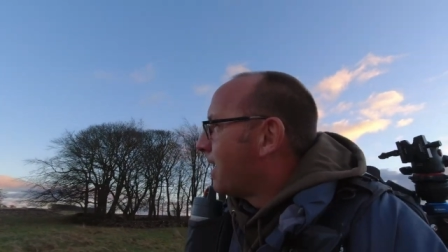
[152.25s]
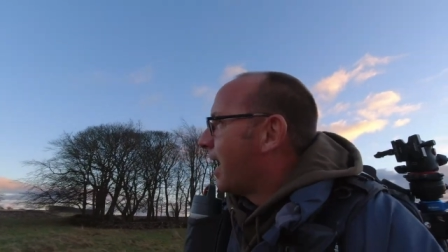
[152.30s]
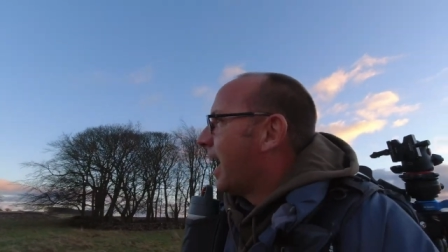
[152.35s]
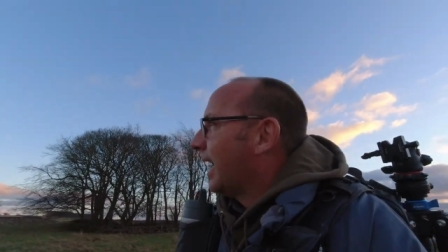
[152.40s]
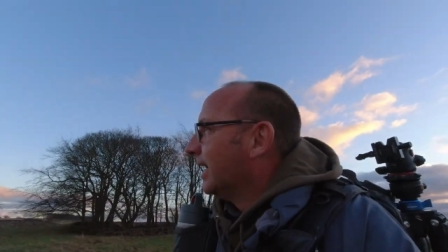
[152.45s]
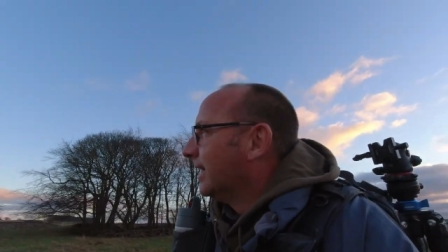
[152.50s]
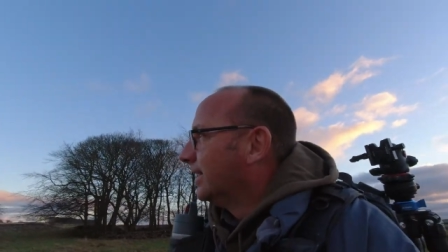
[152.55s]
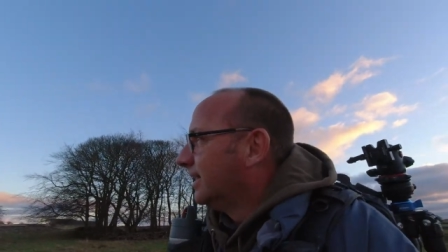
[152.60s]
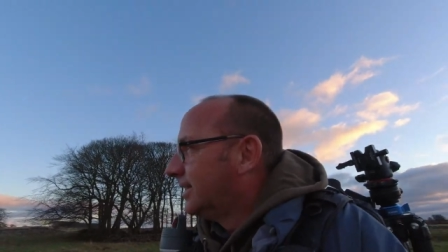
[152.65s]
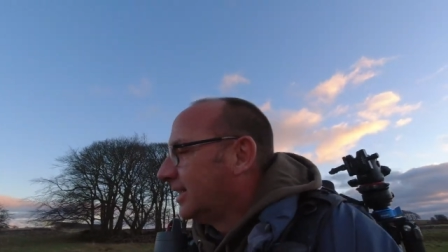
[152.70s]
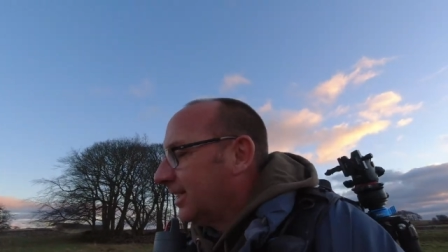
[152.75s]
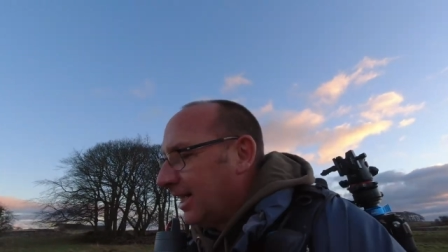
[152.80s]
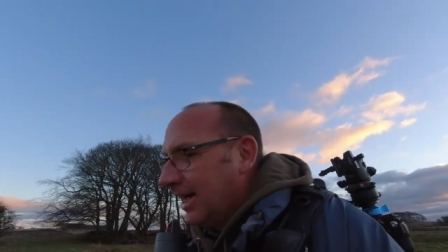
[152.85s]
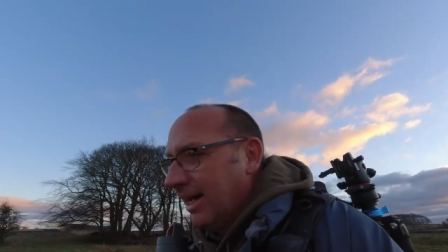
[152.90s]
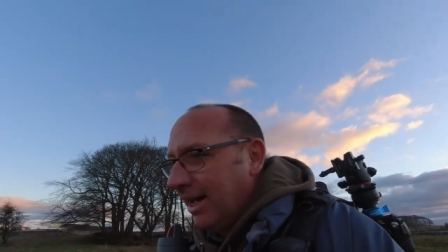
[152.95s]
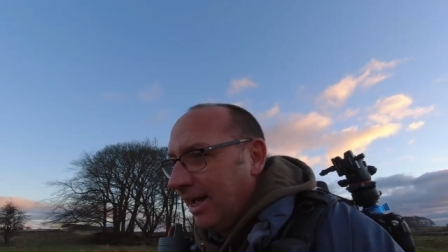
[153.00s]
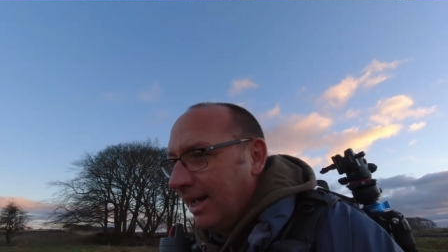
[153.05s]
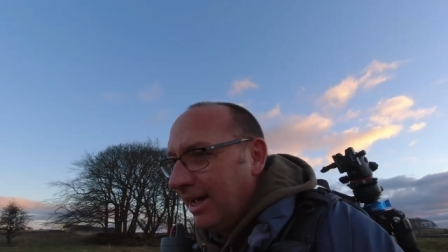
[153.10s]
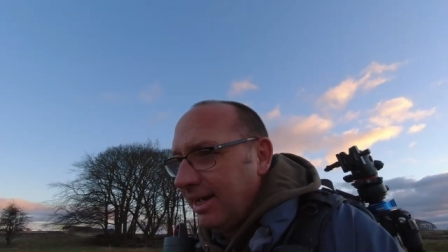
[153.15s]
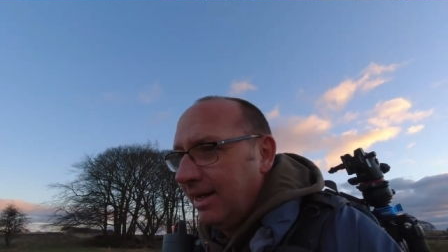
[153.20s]
and
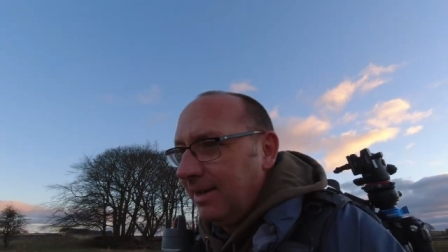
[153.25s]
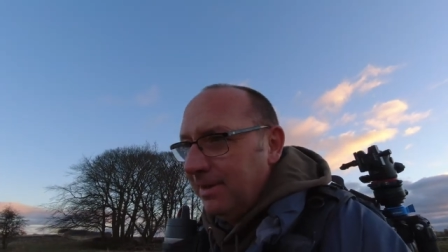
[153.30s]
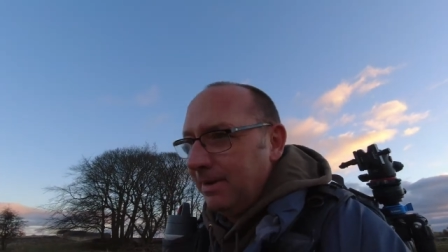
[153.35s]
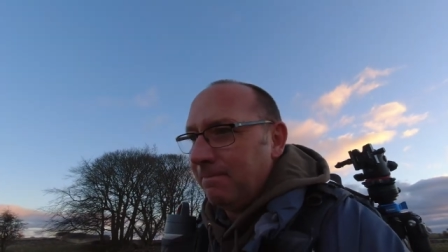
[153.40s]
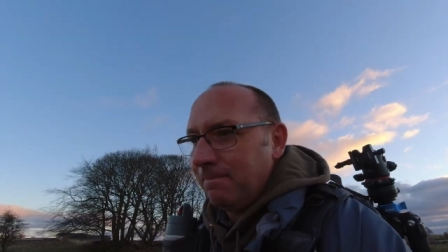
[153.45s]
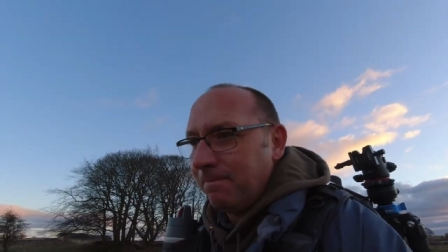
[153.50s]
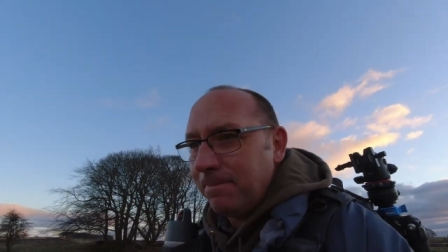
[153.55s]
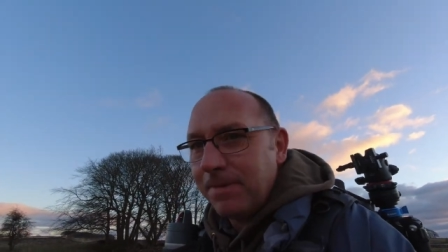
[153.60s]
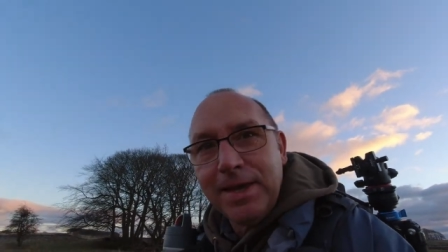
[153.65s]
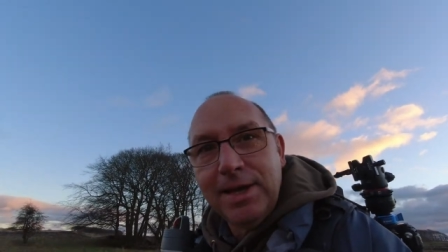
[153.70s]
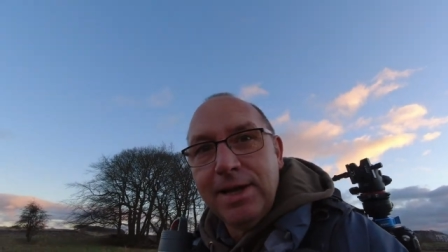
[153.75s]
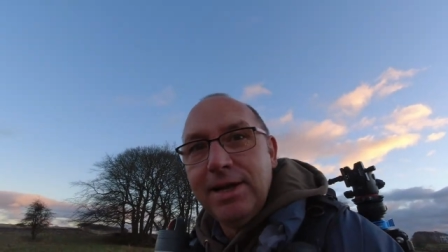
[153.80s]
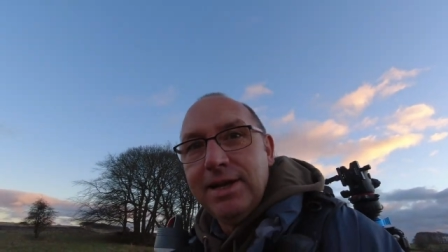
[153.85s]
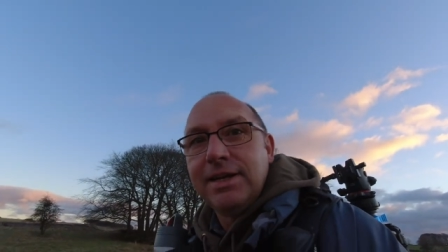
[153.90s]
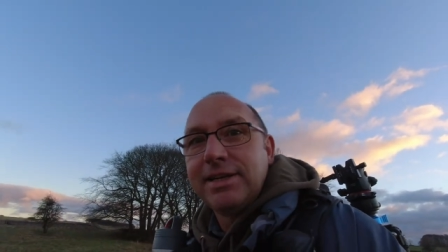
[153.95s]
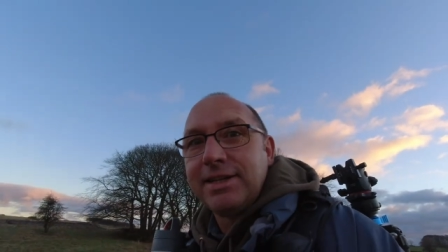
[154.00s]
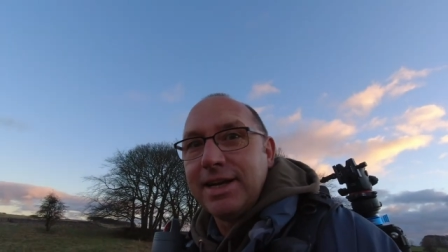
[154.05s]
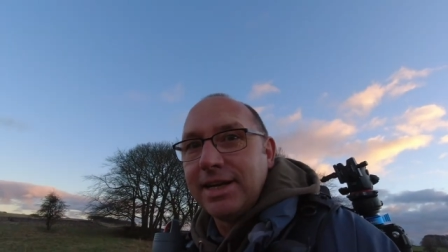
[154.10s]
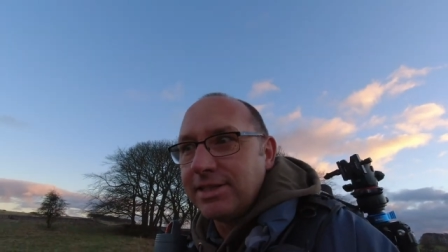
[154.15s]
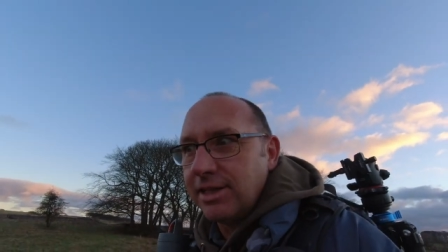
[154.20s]

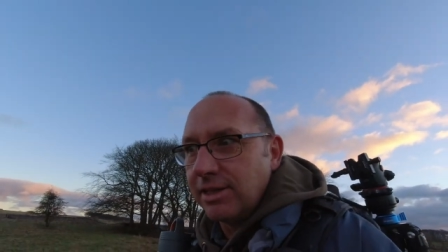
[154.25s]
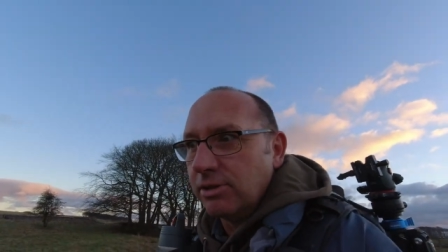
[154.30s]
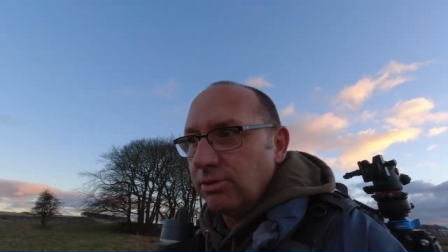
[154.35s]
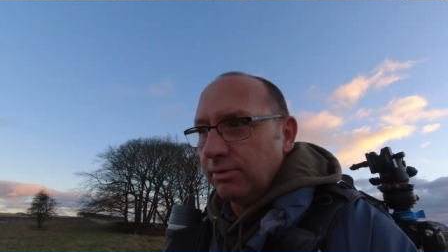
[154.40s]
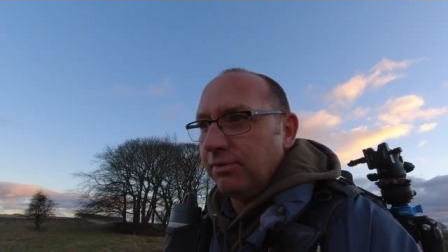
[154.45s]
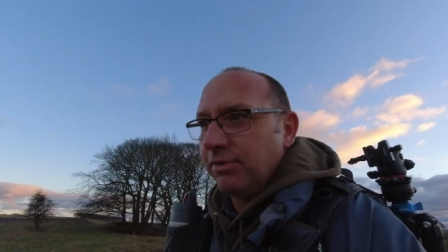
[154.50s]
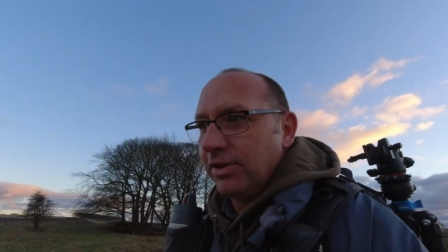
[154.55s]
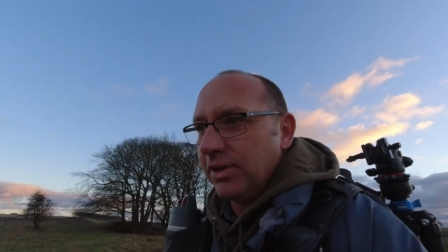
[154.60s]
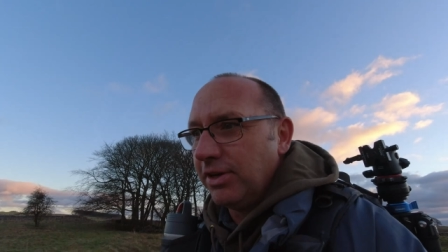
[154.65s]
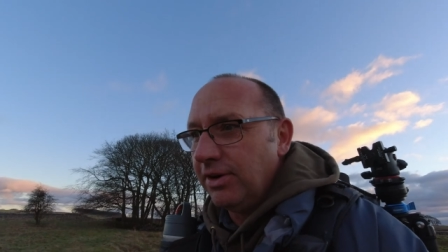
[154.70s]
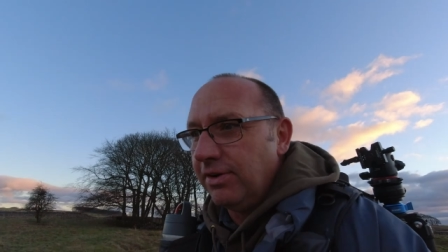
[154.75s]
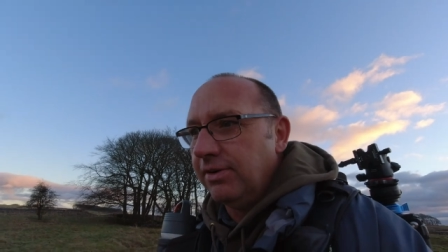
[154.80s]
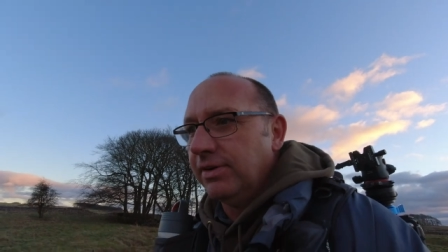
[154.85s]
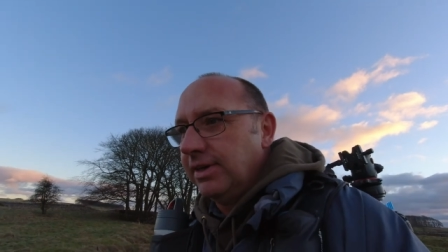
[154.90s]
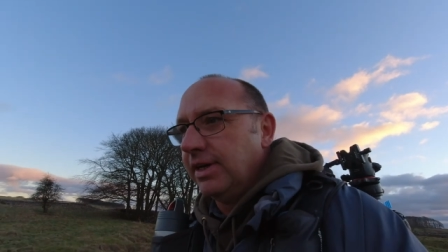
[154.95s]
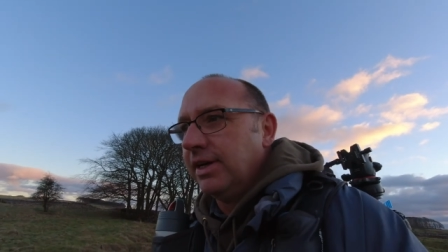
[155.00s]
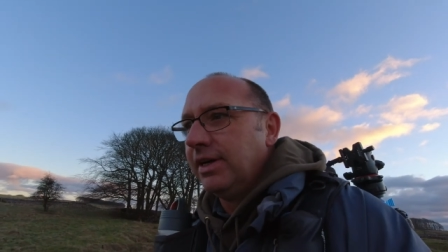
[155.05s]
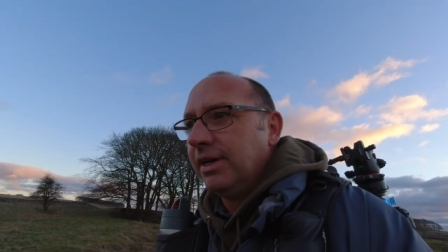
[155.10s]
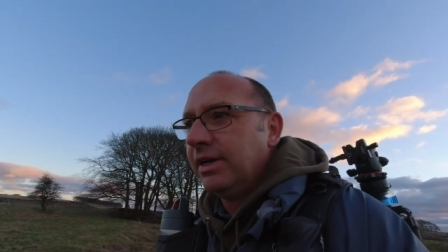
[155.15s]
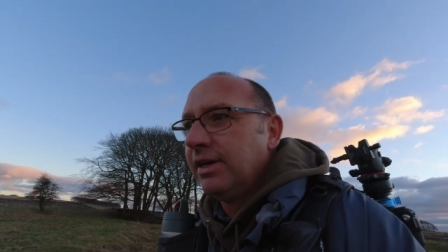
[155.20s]
get set up for the night
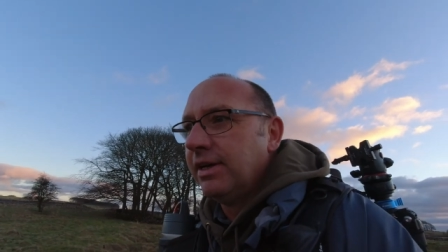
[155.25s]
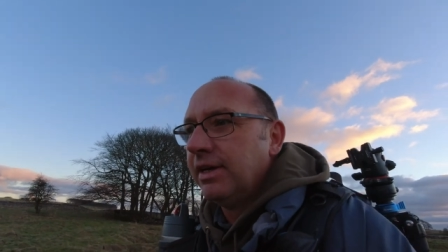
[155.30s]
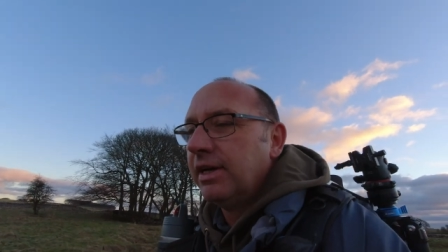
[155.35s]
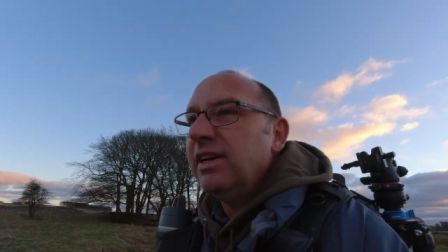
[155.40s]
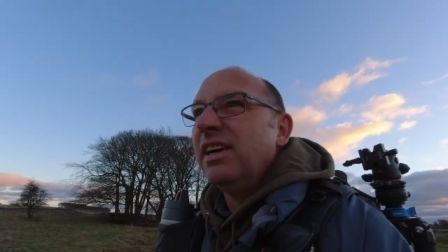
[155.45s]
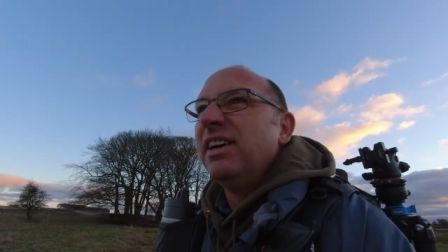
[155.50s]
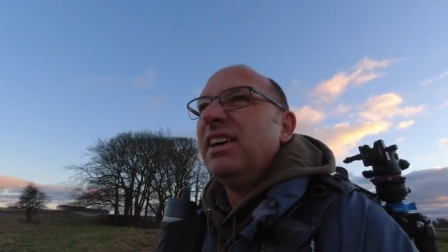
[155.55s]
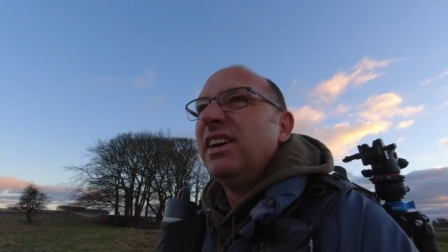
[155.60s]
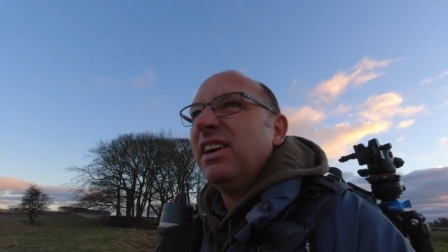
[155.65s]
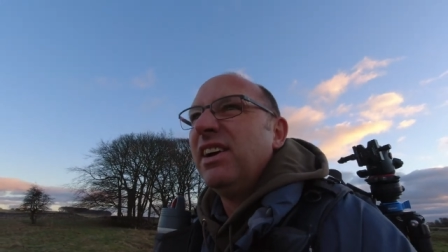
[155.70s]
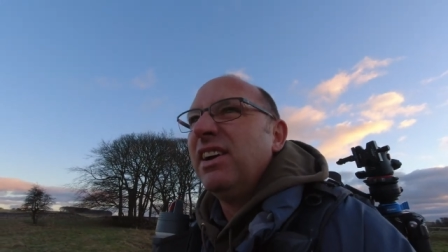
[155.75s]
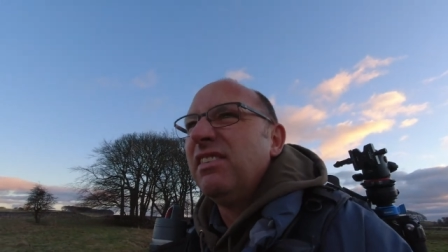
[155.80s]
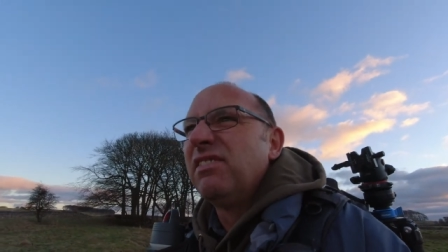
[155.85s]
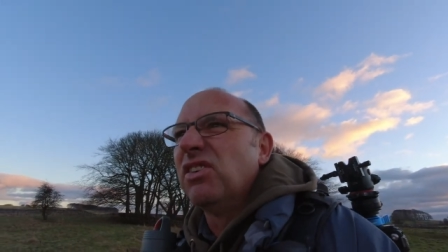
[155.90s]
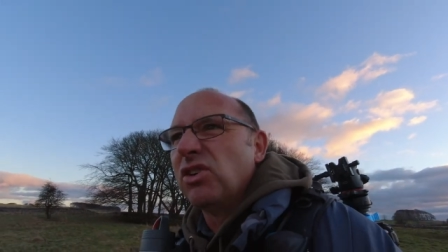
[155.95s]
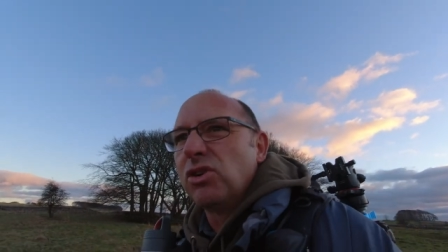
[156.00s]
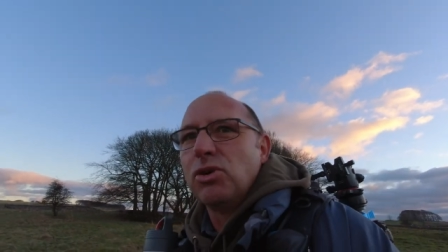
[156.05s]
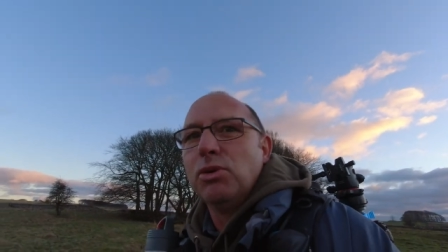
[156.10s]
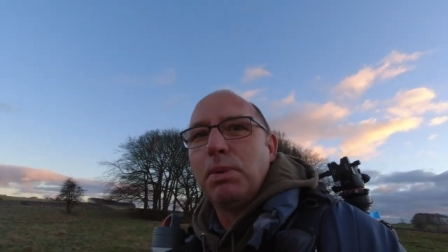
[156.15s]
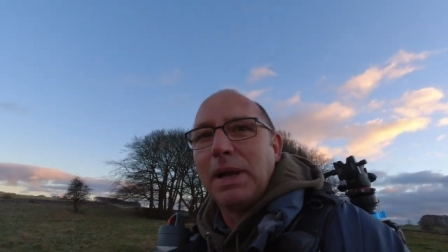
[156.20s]
for
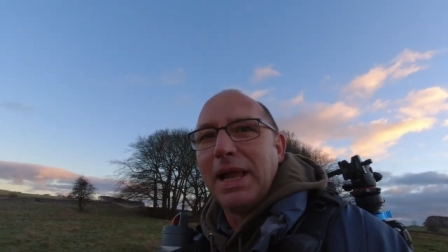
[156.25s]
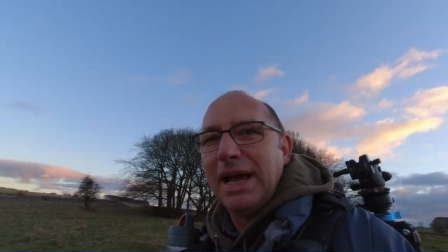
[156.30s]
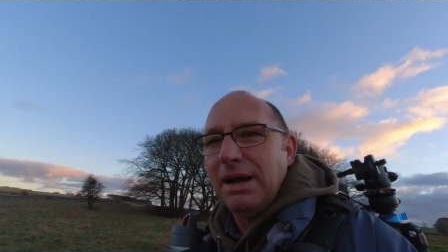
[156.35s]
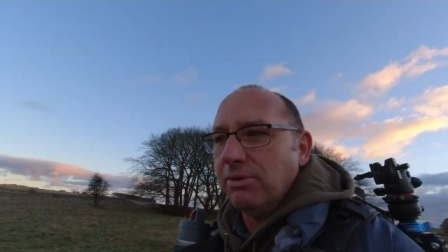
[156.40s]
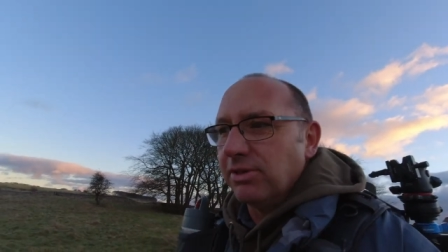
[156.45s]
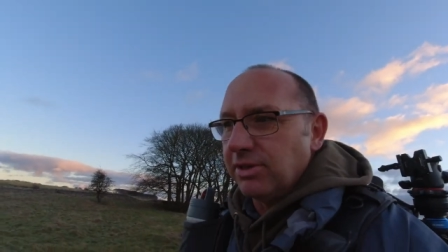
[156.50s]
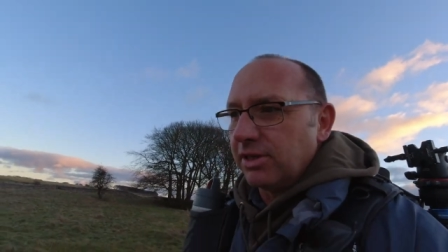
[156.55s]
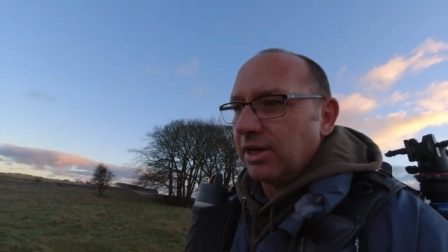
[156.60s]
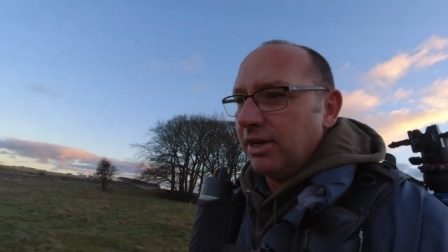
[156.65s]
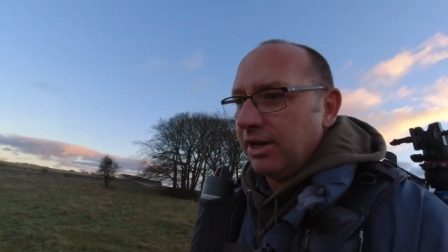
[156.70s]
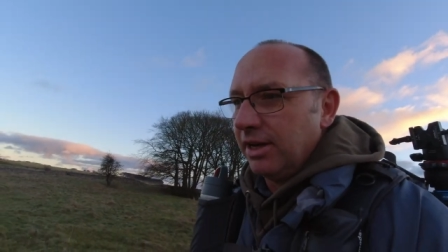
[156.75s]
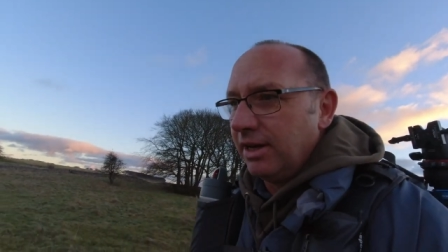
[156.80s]
a couple of hours.